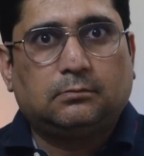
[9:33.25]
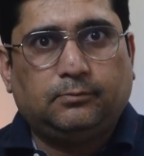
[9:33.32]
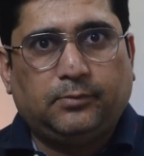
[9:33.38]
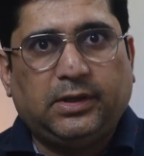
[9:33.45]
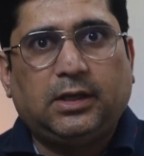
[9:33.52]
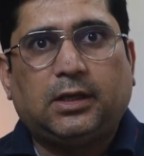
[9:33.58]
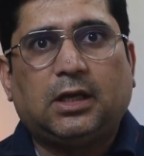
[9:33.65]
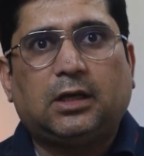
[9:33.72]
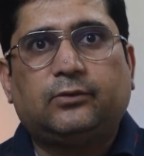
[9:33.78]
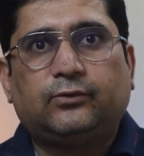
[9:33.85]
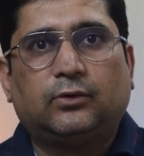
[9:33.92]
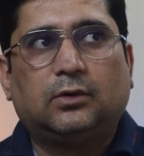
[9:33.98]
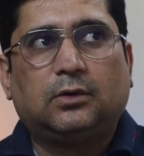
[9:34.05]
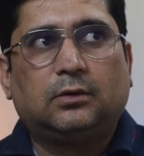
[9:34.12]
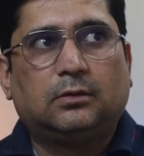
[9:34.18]
Be
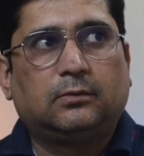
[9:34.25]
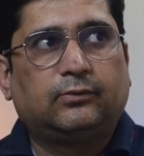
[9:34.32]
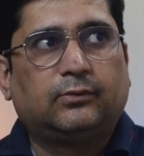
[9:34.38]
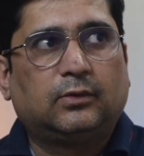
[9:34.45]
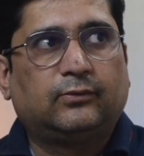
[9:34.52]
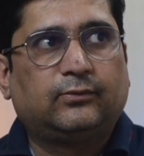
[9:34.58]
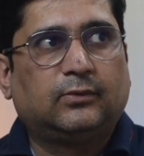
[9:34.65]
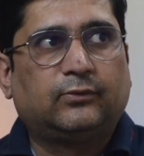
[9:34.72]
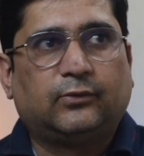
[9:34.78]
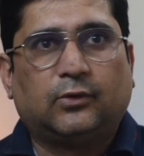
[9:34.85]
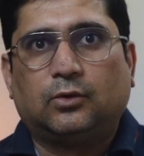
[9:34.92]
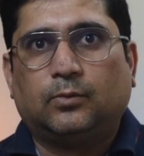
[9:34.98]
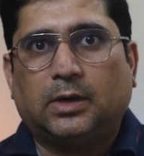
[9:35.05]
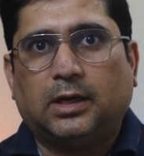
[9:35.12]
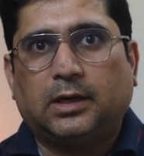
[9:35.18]
careful
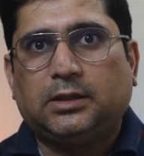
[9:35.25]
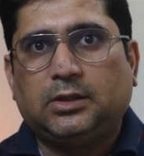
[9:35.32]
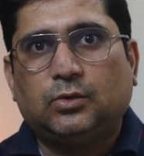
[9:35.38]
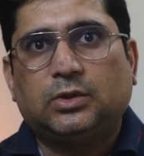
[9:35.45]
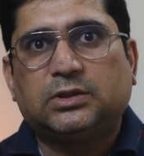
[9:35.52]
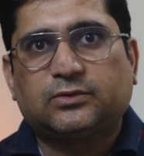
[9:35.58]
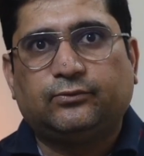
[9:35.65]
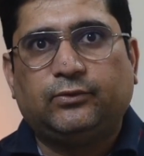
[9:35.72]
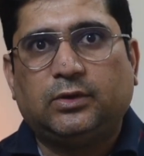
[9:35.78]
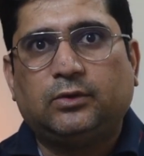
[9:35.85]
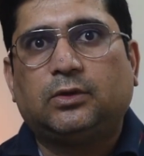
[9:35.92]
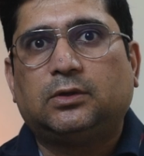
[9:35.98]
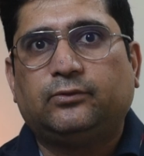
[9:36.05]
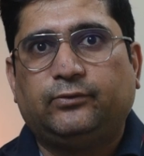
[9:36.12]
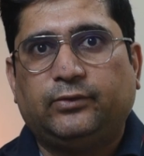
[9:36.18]
for my US
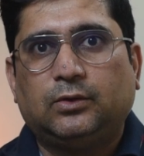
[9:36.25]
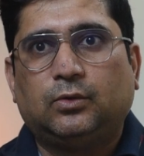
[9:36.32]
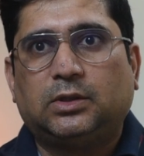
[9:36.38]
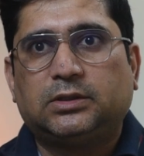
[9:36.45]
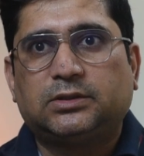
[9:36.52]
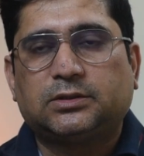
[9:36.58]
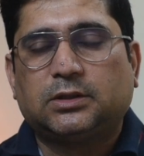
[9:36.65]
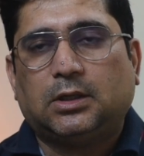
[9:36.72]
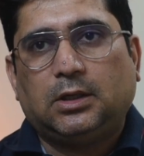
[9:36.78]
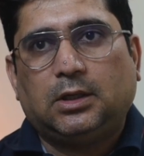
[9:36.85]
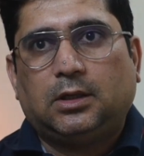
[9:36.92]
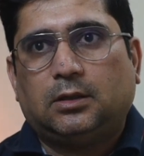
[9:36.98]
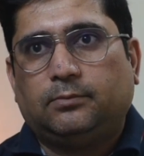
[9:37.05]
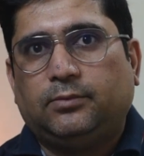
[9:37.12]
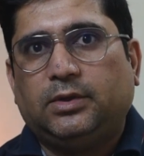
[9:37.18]
viewer, viewers
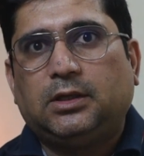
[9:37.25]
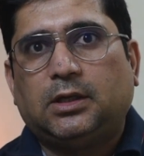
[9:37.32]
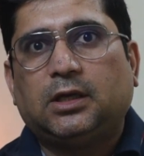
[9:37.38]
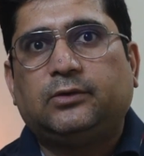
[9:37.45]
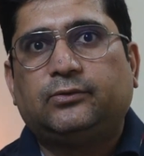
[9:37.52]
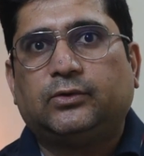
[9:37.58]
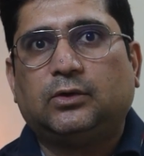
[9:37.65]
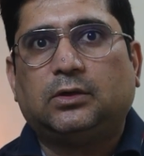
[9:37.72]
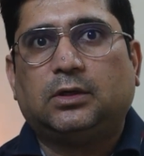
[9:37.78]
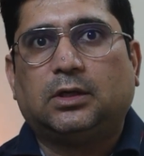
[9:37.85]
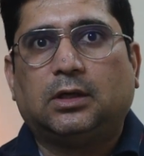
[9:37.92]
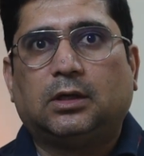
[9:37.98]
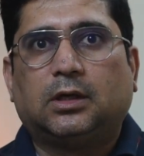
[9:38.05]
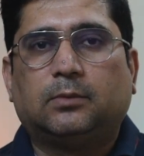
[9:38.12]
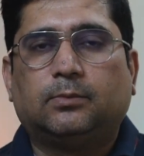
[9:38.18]
be careful
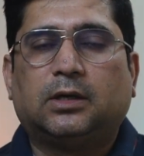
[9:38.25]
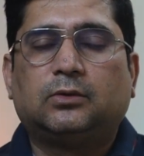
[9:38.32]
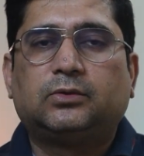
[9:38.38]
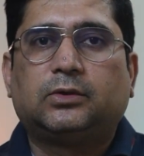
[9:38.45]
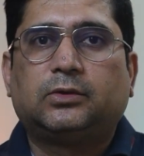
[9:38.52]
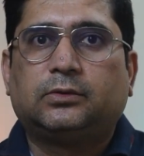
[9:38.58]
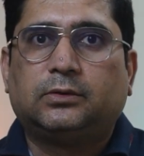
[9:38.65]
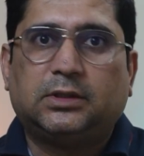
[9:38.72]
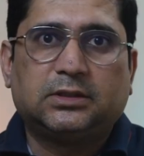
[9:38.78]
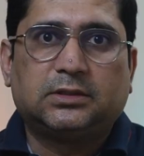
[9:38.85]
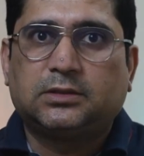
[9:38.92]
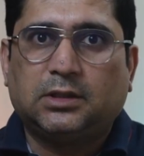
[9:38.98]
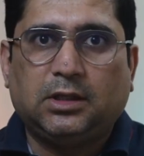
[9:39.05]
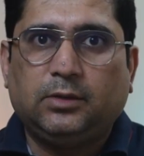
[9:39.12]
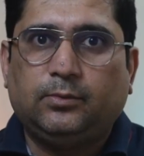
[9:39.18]
uh, about
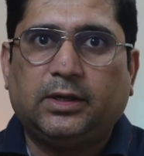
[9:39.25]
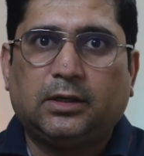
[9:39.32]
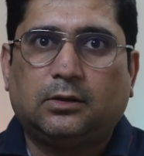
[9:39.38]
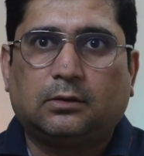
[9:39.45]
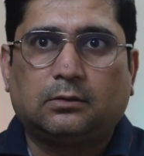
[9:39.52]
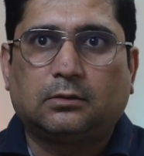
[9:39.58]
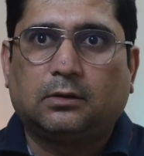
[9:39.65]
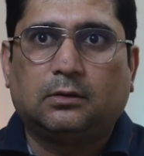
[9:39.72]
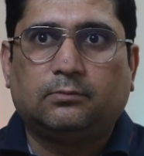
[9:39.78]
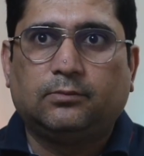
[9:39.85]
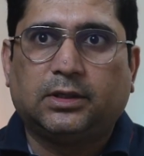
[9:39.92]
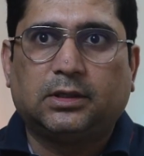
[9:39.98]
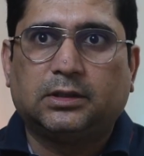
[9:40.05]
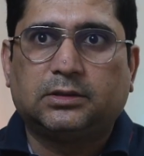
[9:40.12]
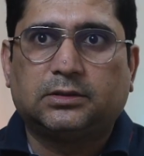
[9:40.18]
this ebay.com
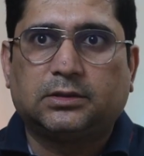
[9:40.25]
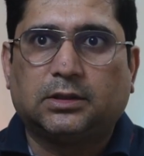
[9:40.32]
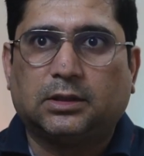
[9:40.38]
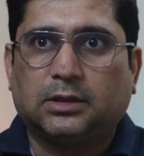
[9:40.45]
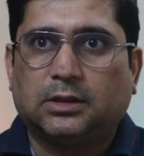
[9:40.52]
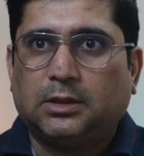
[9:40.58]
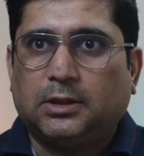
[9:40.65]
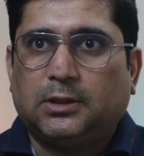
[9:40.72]
because uh,